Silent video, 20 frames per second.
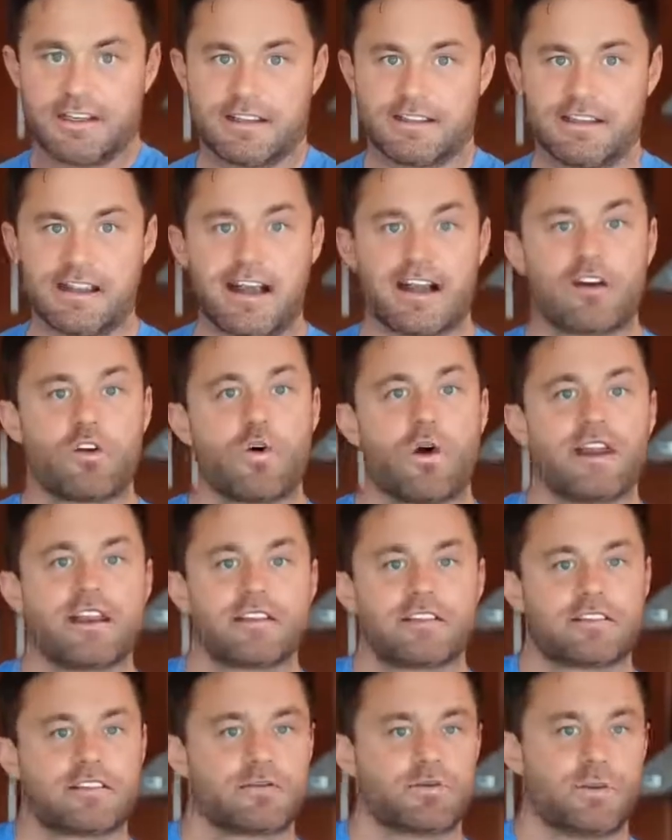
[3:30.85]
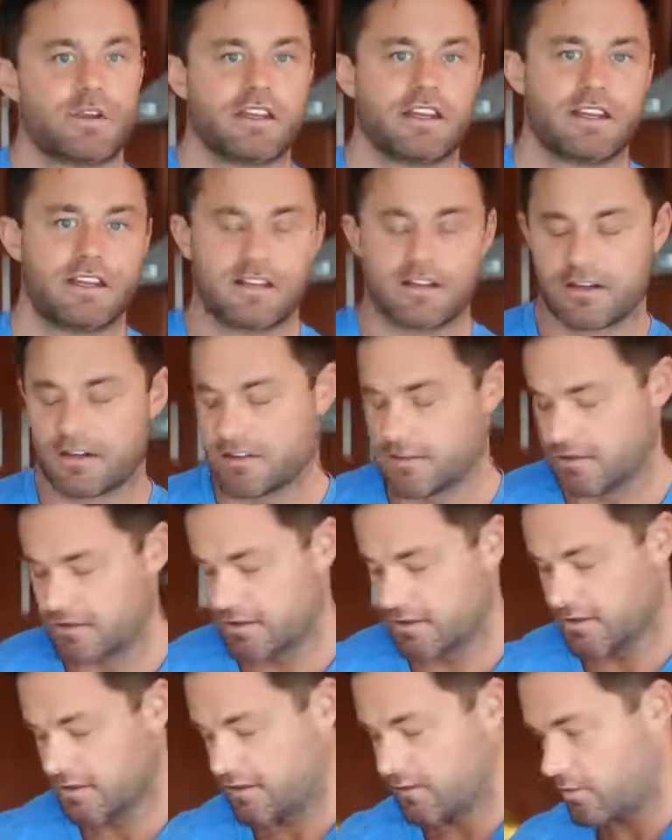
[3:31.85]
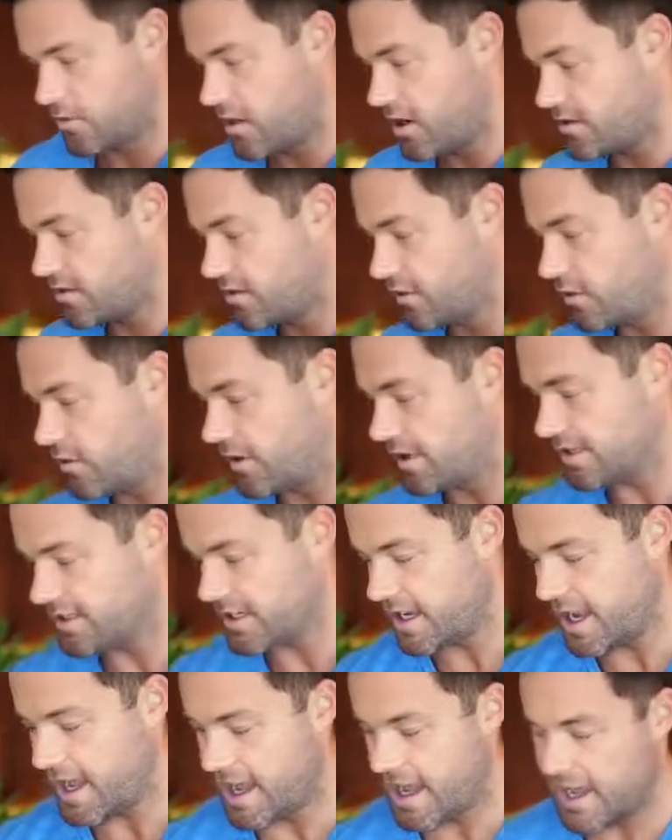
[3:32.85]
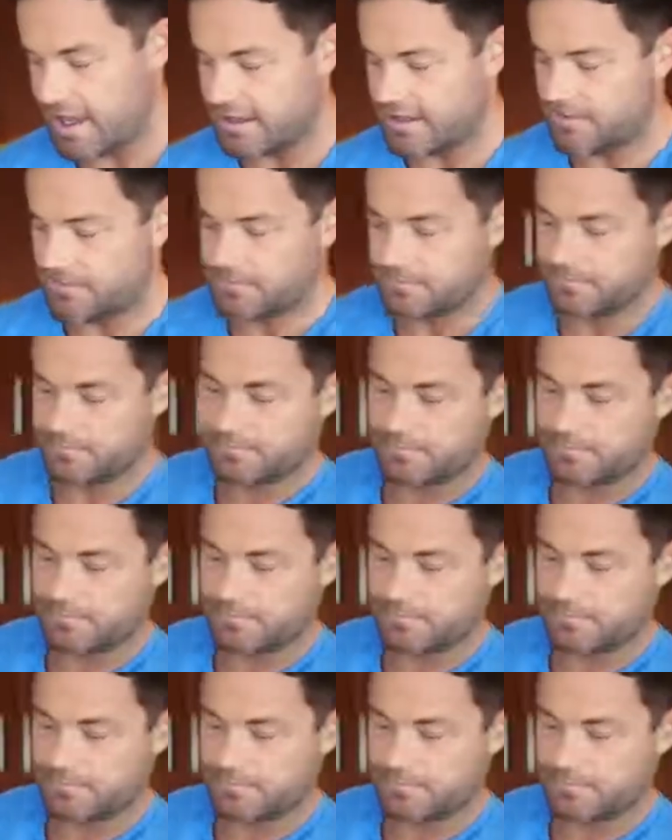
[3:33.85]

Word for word: It's not quite as sweet either. We're also going to add